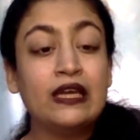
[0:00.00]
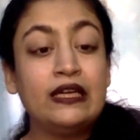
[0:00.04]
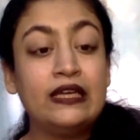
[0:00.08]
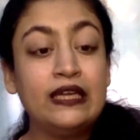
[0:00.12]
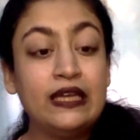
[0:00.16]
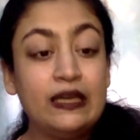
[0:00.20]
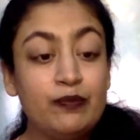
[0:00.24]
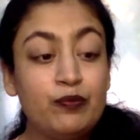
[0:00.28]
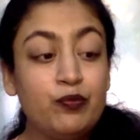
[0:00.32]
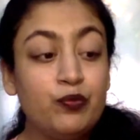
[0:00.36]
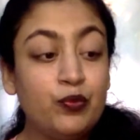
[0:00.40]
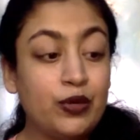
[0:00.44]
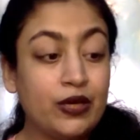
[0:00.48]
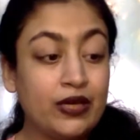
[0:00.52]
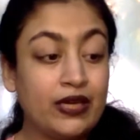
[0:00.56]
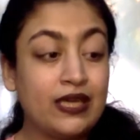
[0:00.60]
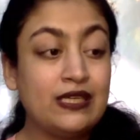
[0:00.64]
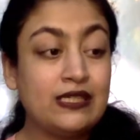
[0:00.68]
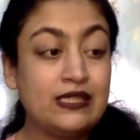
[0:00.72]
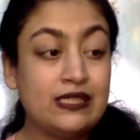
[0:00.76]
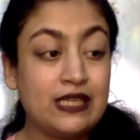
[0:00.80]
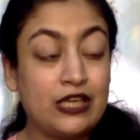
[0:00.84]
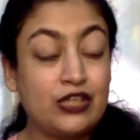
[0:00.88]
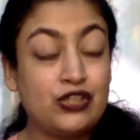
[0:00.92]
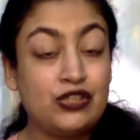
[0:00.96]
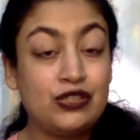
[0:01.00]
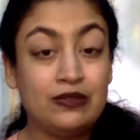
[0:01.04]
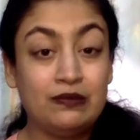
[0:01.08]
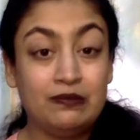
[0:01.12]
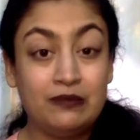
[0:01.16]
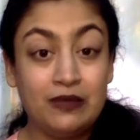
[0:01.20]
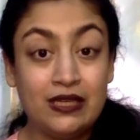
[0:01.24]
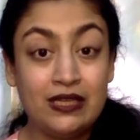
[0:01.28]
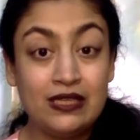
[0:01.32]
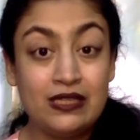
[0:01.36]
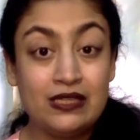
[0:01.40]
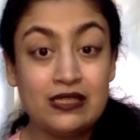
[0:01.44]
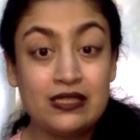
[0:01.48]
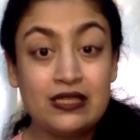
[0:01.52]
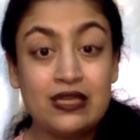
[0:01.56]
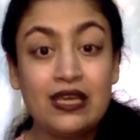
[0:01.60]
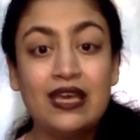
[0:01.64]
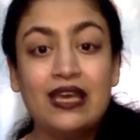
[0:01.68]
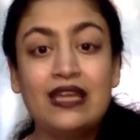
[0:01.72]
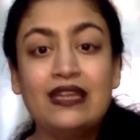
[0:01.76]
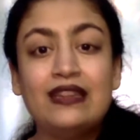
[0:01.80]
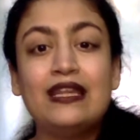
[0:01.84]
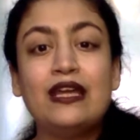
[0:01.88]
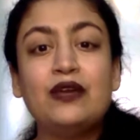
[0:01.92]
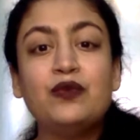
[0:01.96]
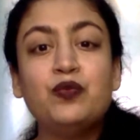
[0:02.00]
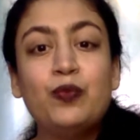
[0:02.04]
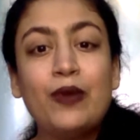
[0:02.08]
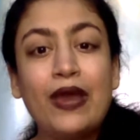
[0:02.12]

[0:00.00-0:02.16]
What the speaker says: Deep working session means that